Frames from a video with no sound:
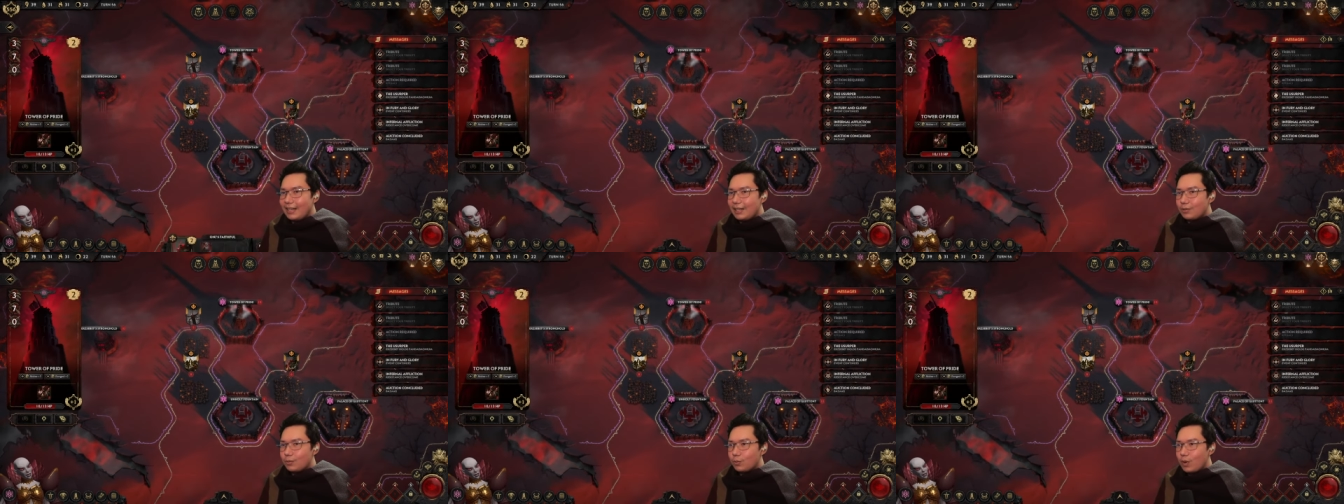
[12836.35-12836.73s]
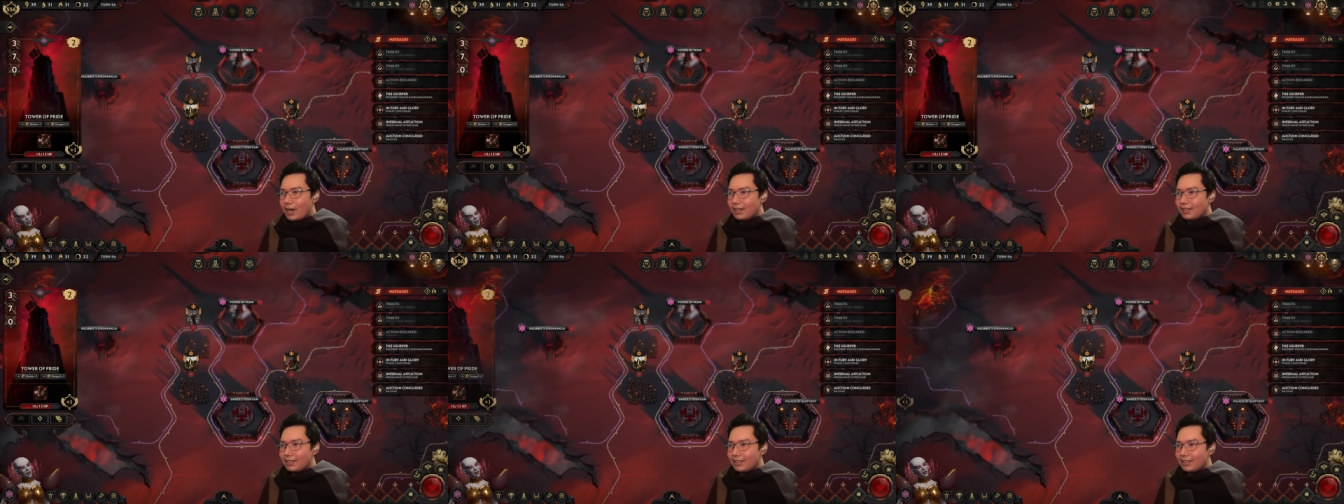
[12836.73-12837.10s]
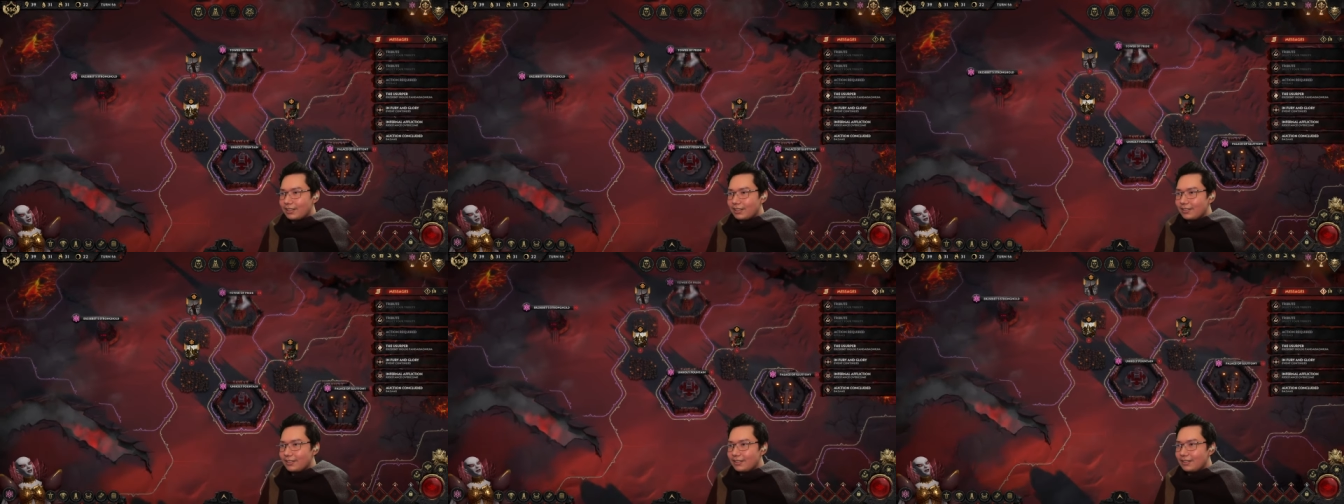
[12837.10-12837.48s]
in one
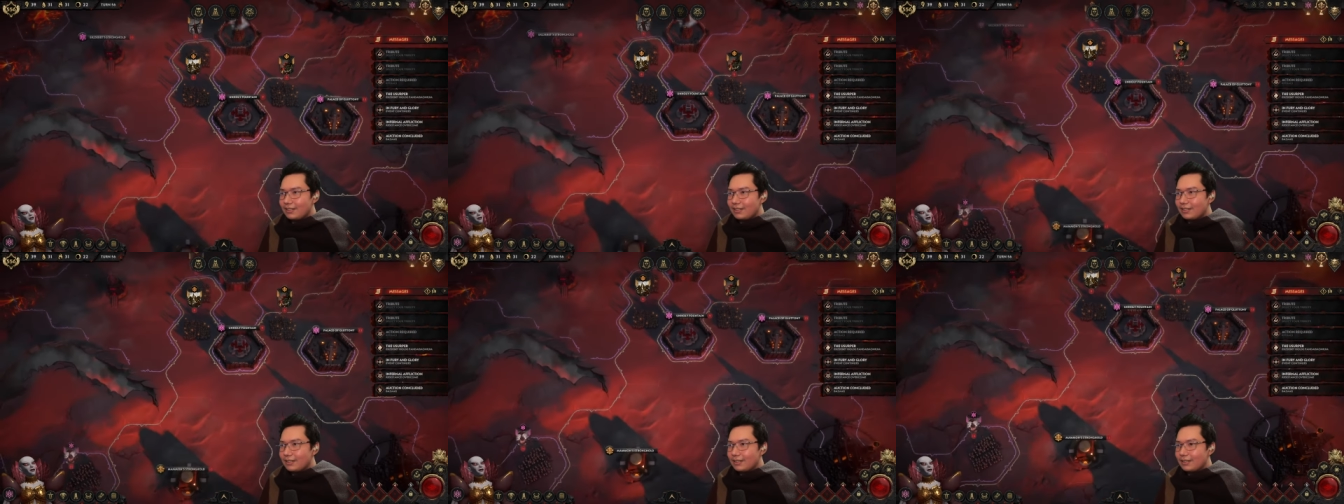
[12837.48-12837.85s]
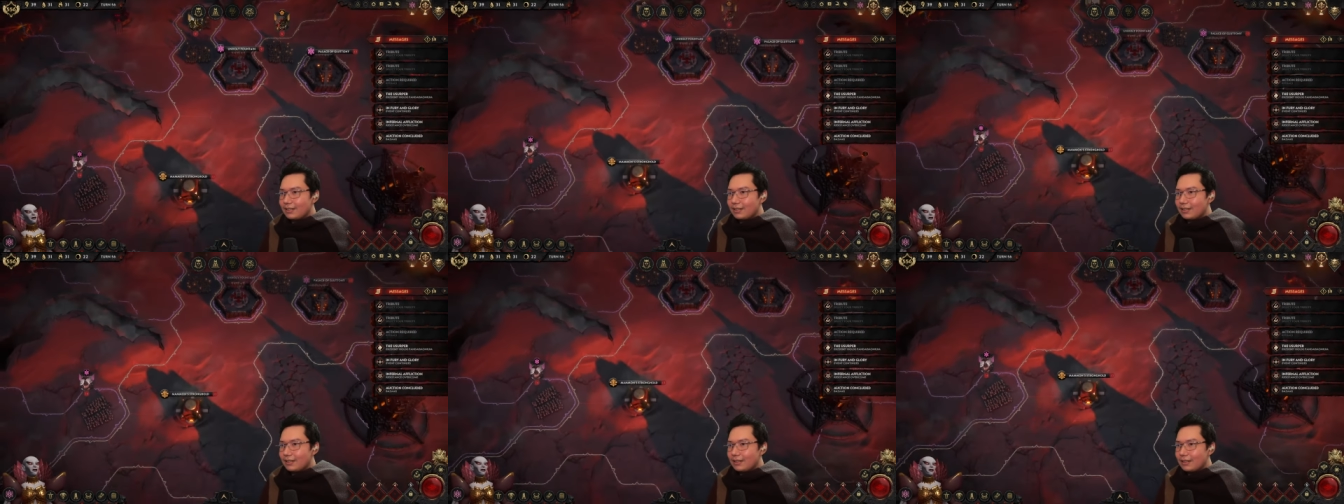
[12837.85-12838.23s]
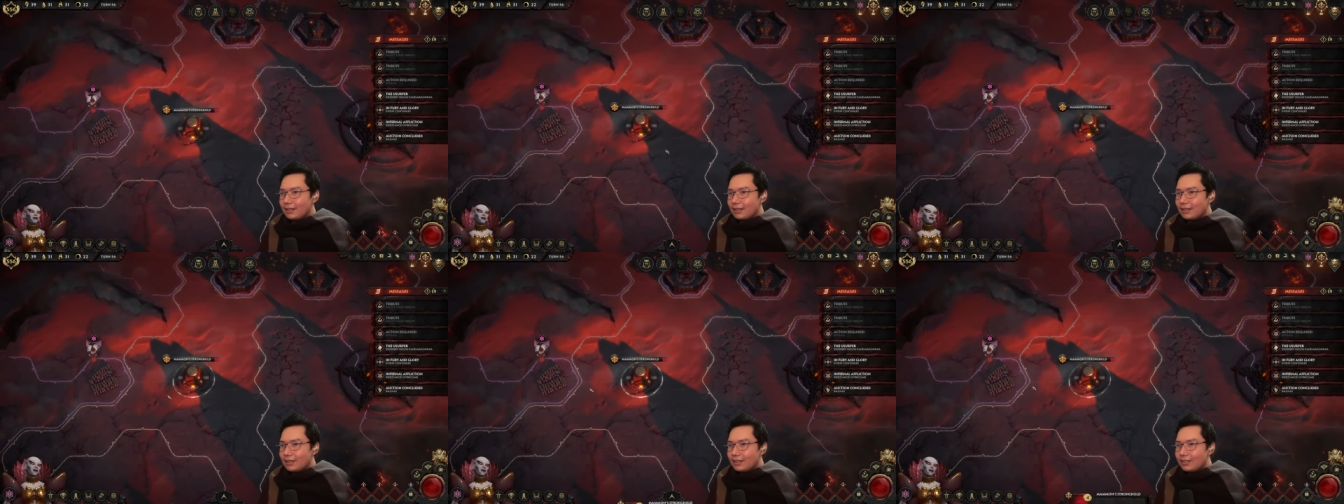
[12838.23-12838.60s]
turn.
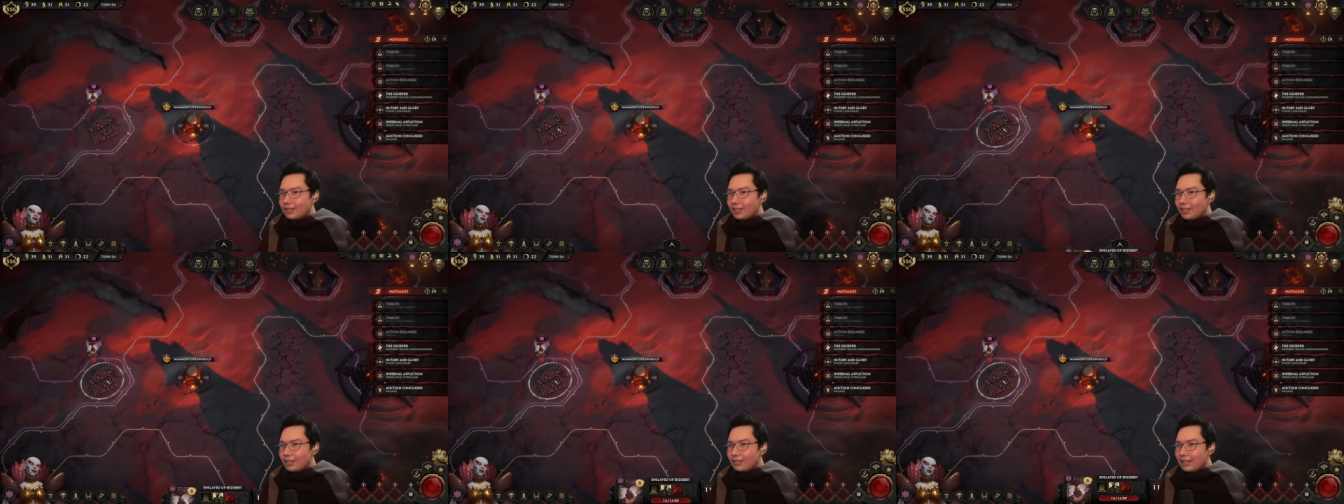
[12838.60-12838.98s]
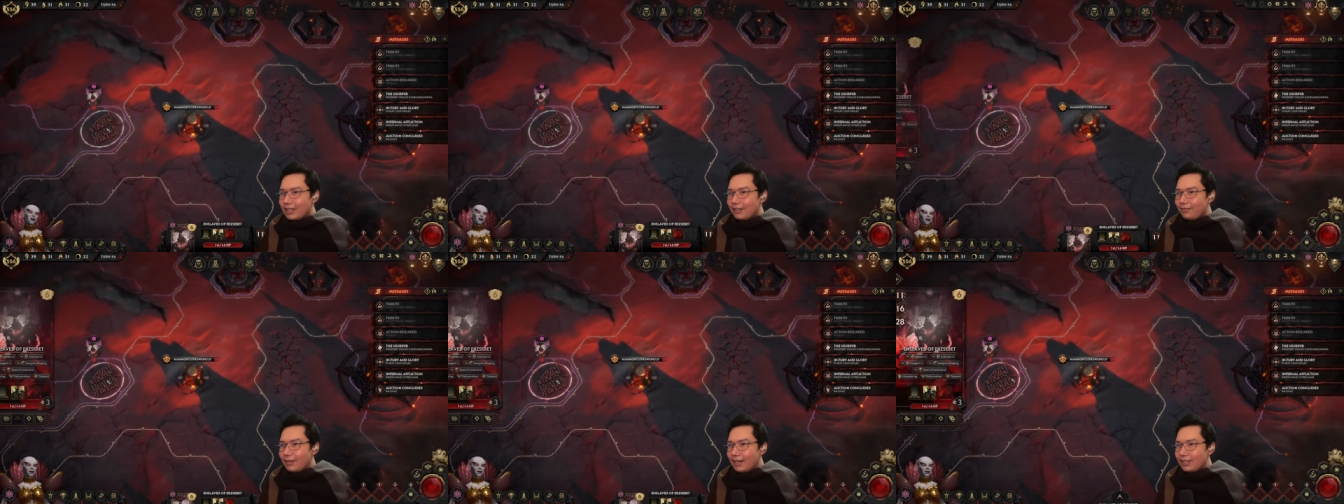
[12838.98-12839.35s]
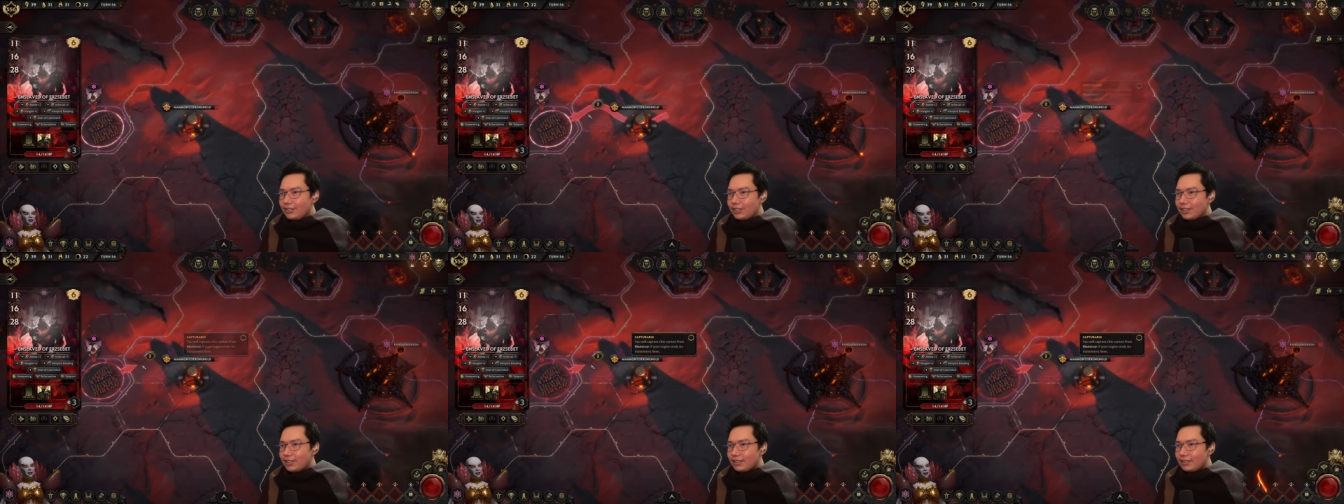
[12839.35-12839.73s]
So if I
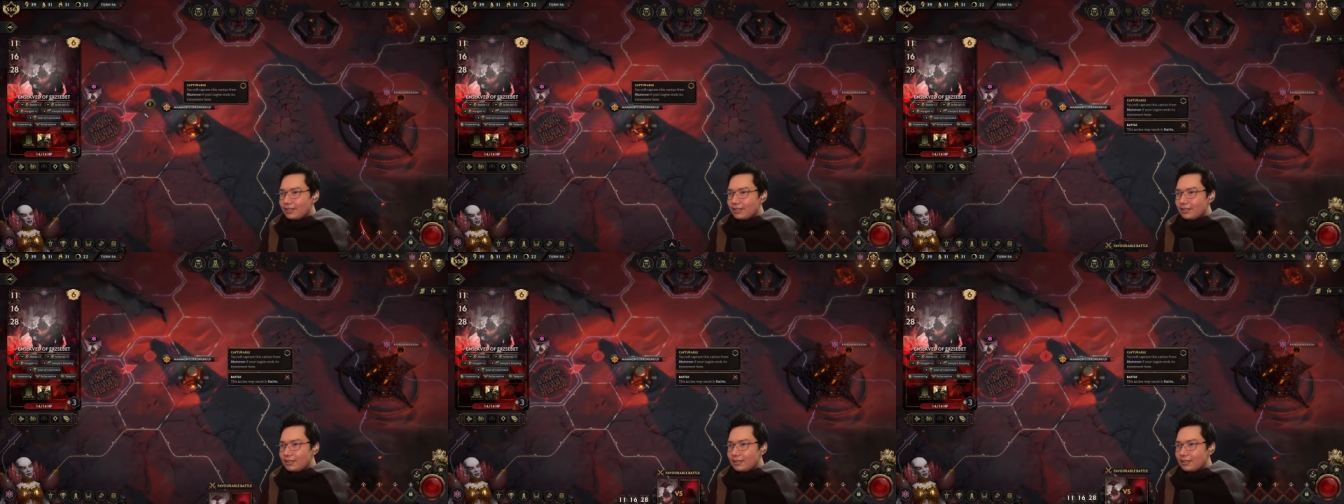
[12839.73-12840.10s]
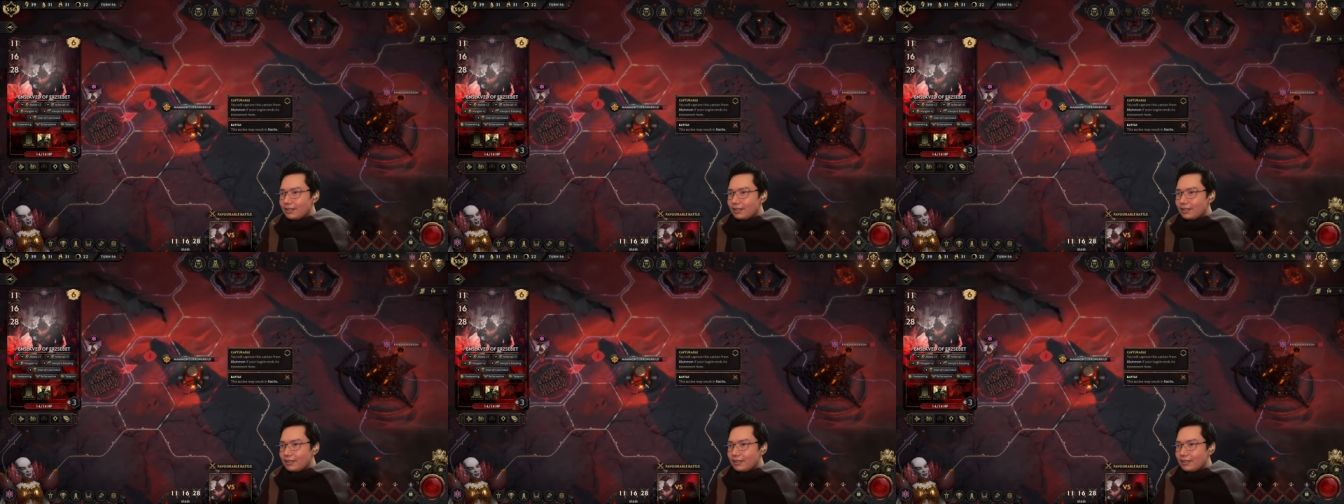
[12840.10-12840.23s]
just...